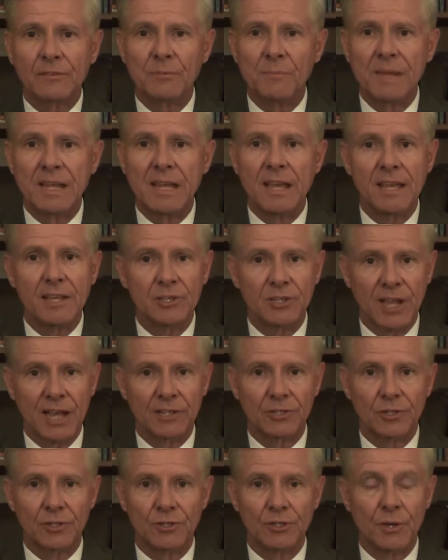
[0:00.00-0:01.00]
gives me His
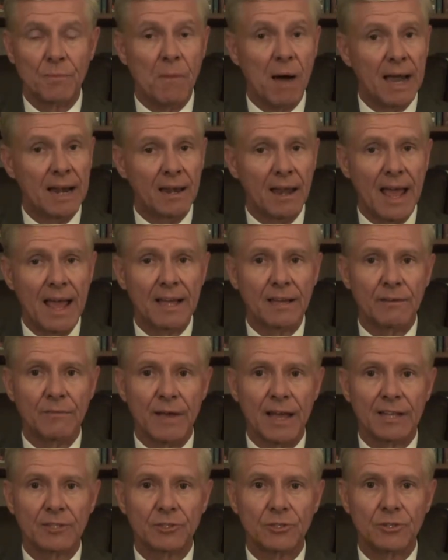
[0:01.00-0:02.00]
answer to my lack of
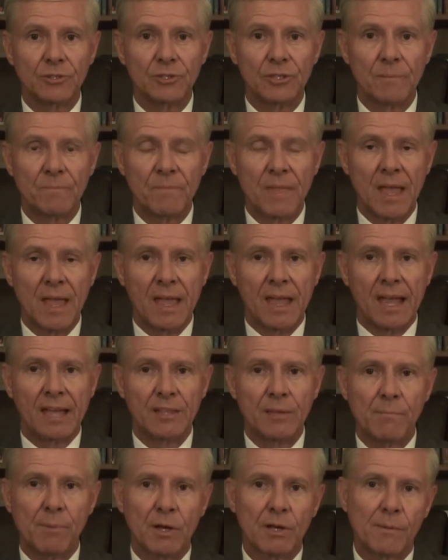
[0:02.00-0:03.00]
answers in
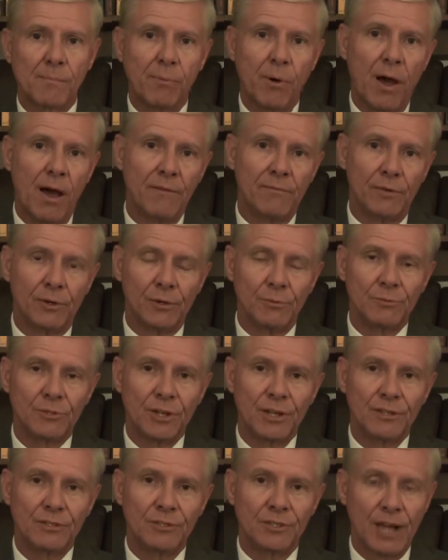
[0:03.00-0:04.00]
the book of Proverbs,
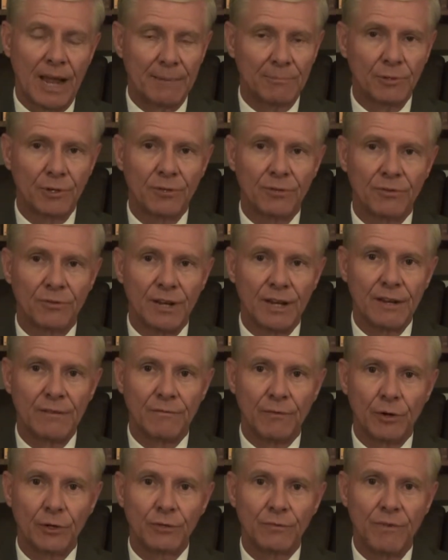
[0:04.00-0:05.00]
chapter 3,
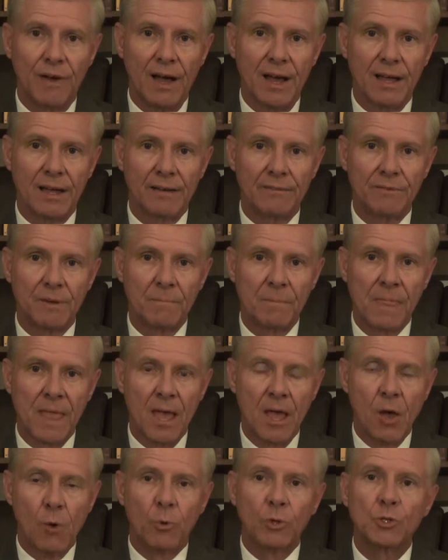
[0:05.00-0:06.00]
verse 5,
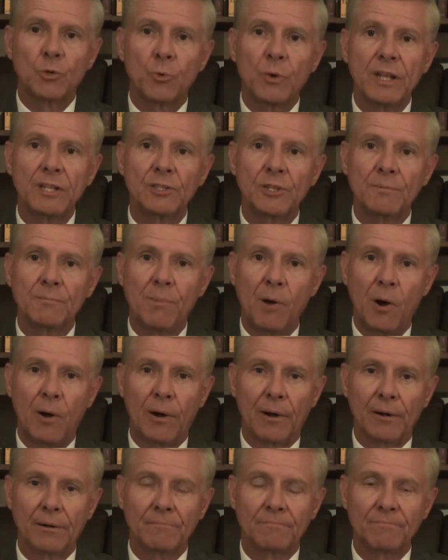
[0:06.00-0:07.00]
which reads in
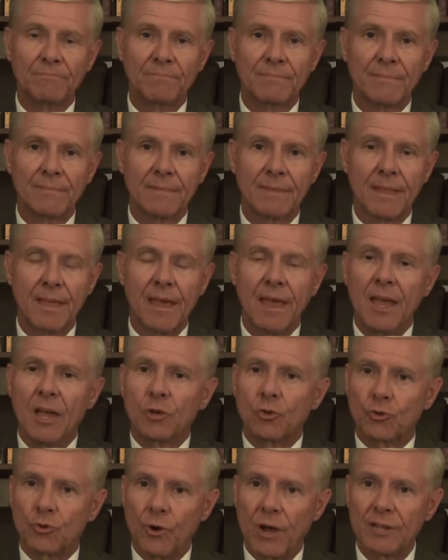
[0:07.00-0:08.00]
part,
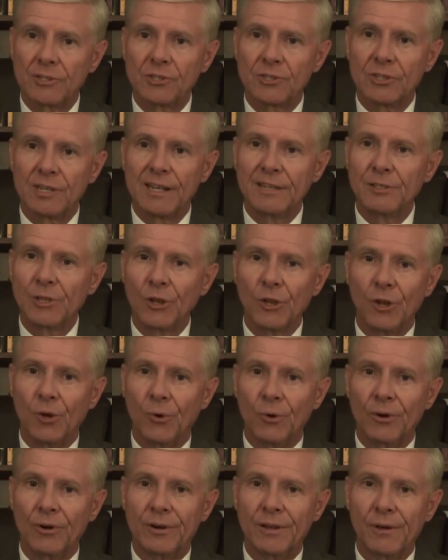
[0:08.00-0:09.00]
"Trust in the
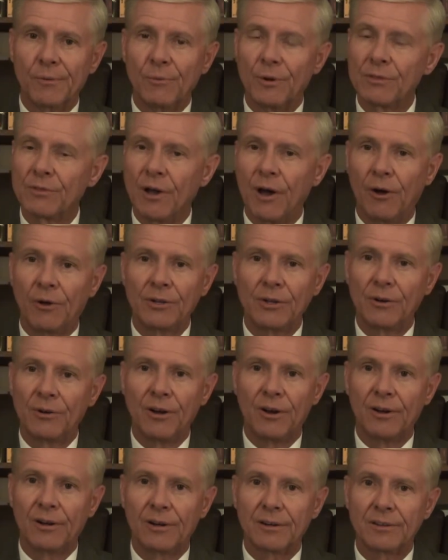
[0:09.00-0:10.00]
Lord with all your
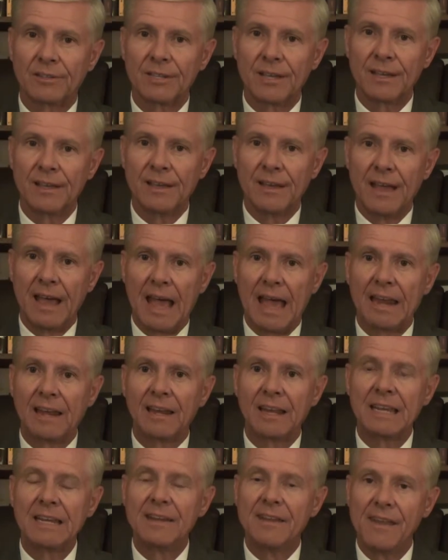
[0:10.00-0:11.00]
heart, and
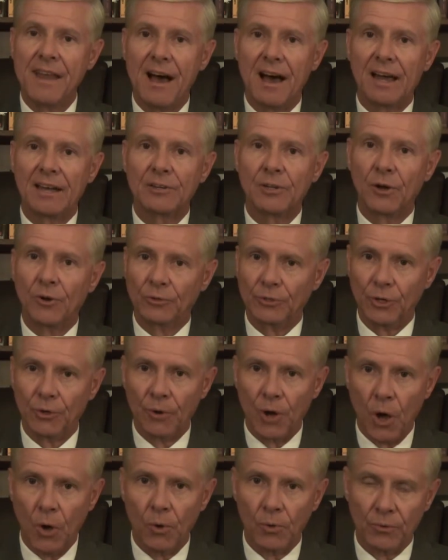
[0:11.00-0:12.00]
lean not on
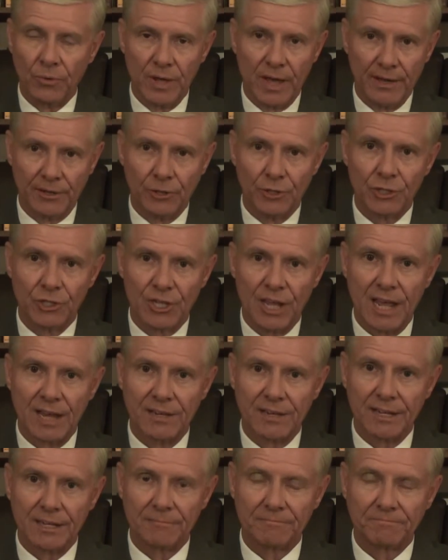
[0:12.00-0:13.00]
your own
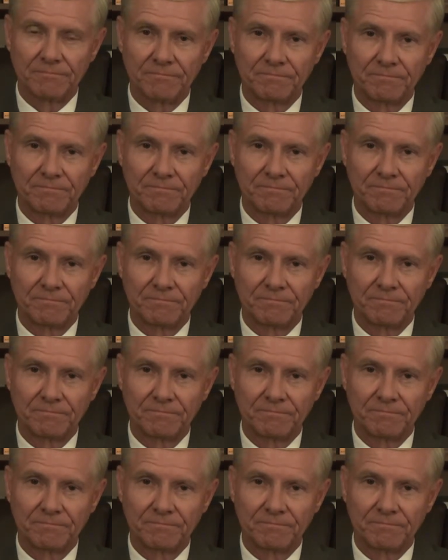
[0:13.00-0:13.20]
understanding."